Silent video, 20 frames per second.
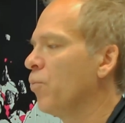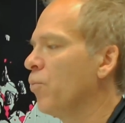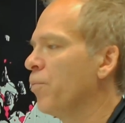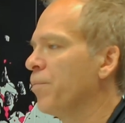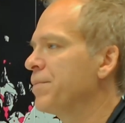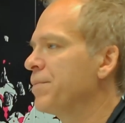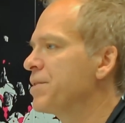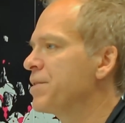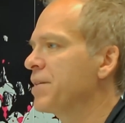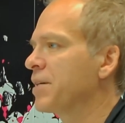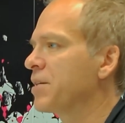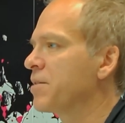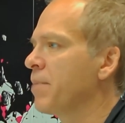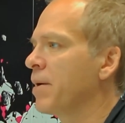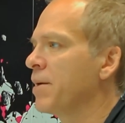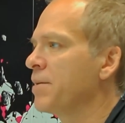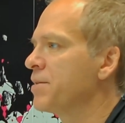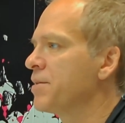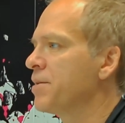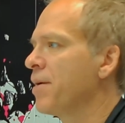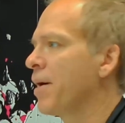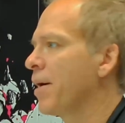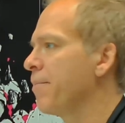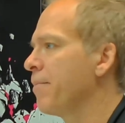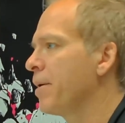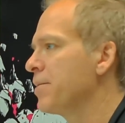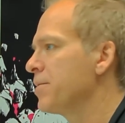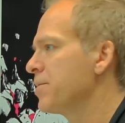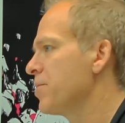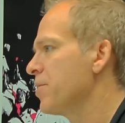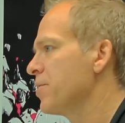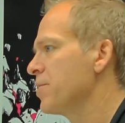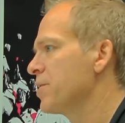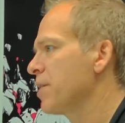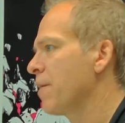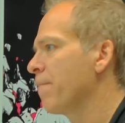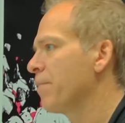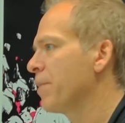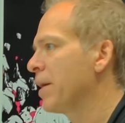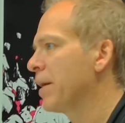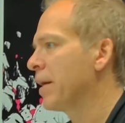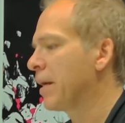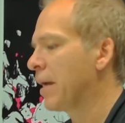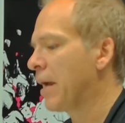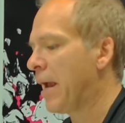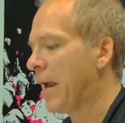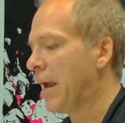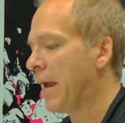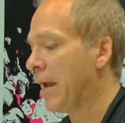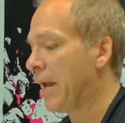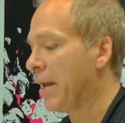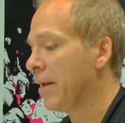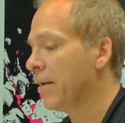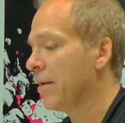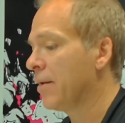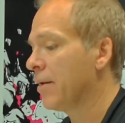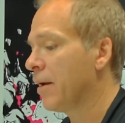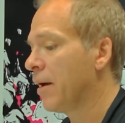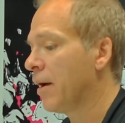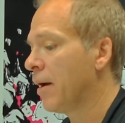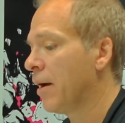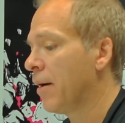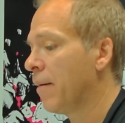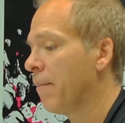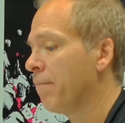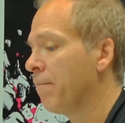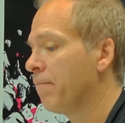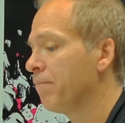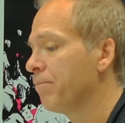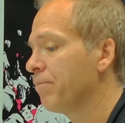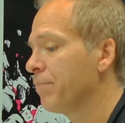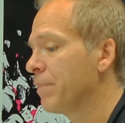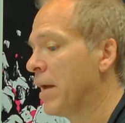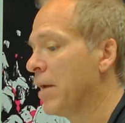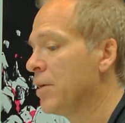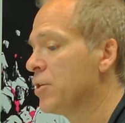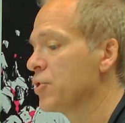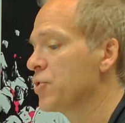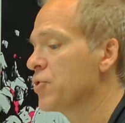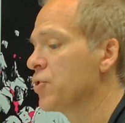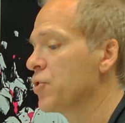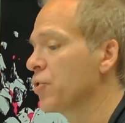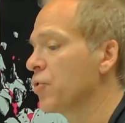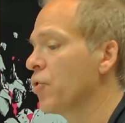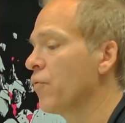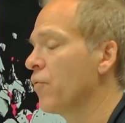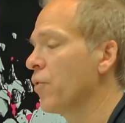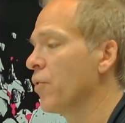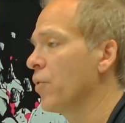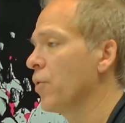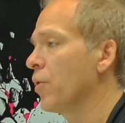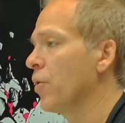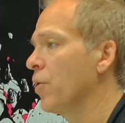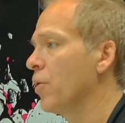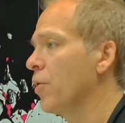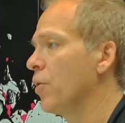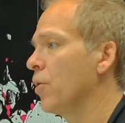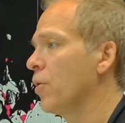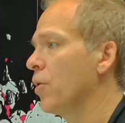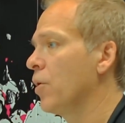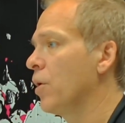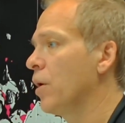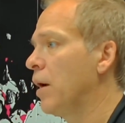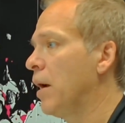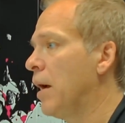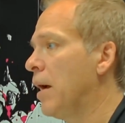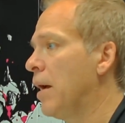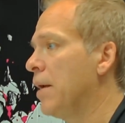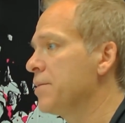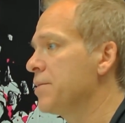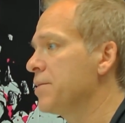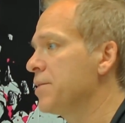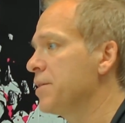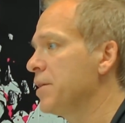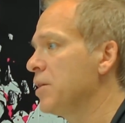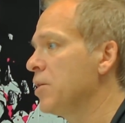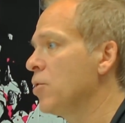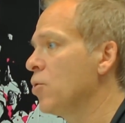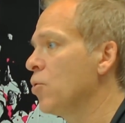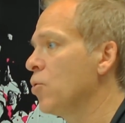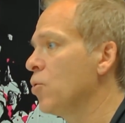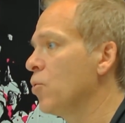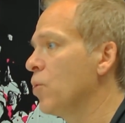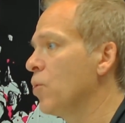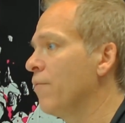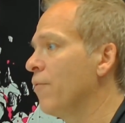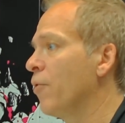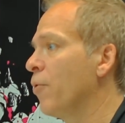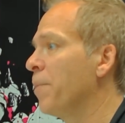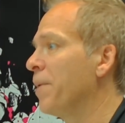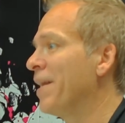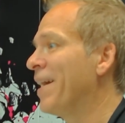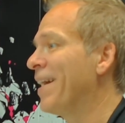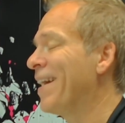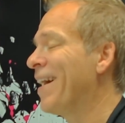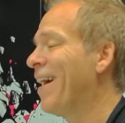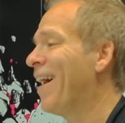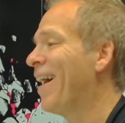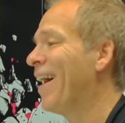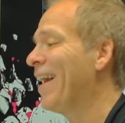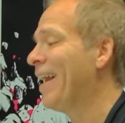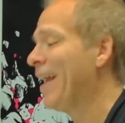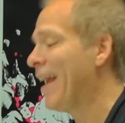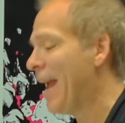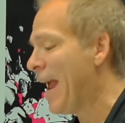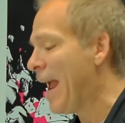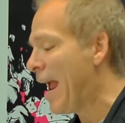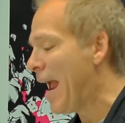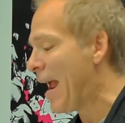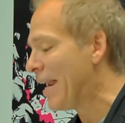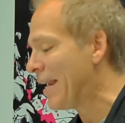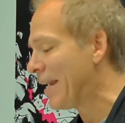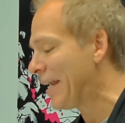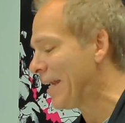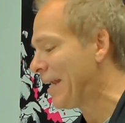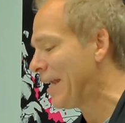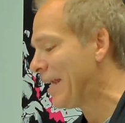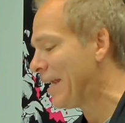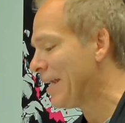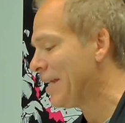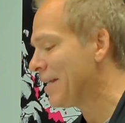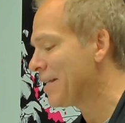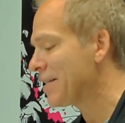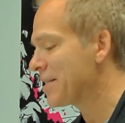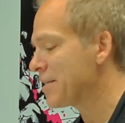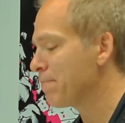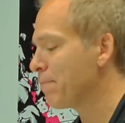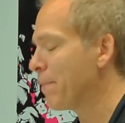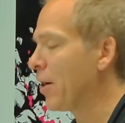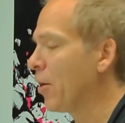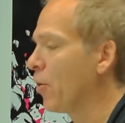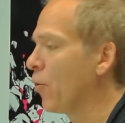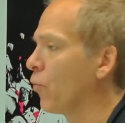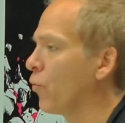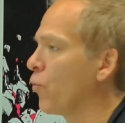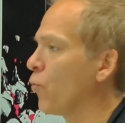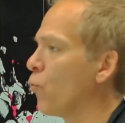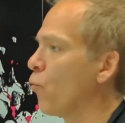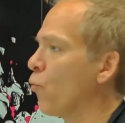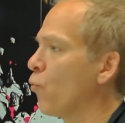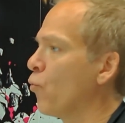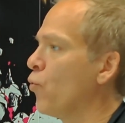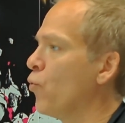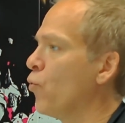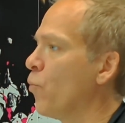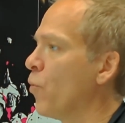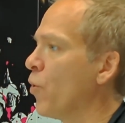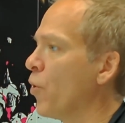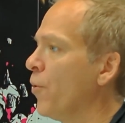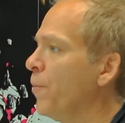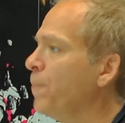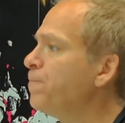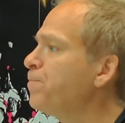6 months, 9 months or something, and just took over as CEO of OpenAI. And he dispelled the rumor